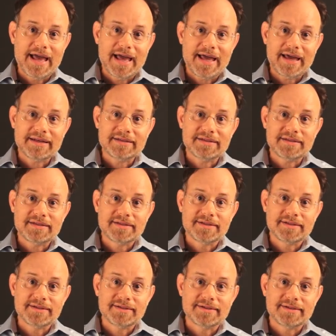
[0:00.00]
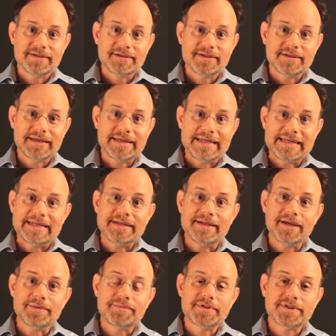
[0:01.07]
And it
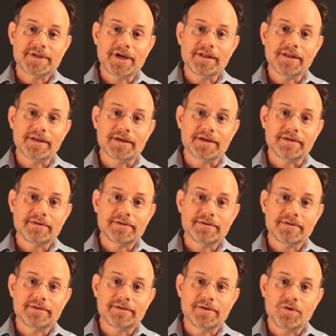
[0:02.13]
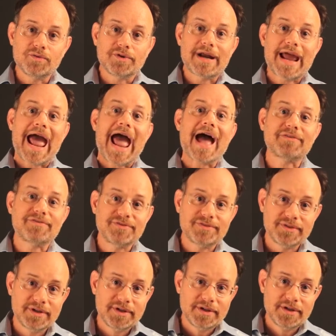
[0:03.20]
ended up scuttling over
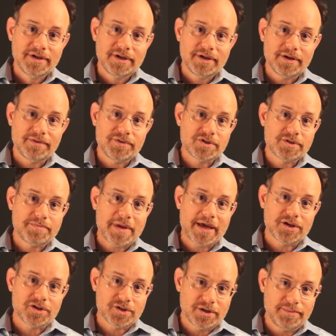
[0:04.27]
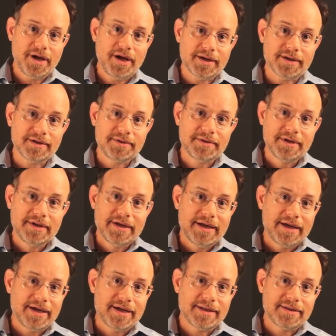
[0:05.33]
half of the Spanish Armada,
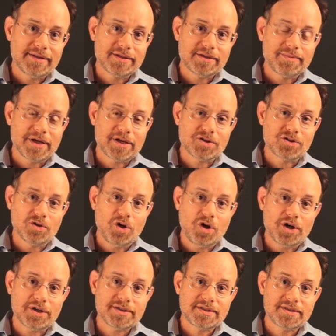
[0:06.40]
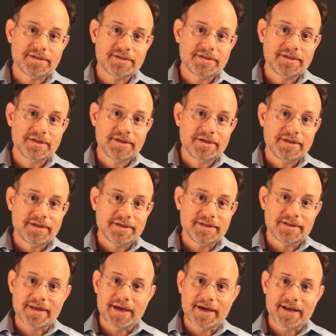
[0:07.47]
and the Spanish lost
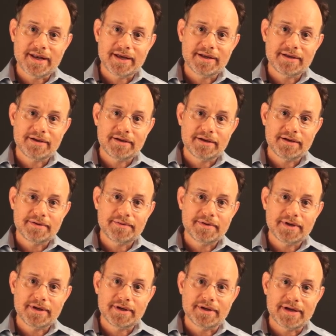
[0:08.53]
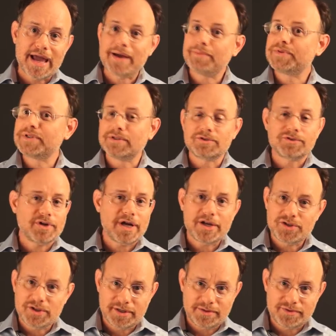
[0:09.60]
in that absolute
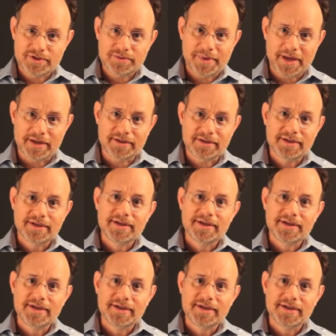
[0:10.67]
tragedy for Spain.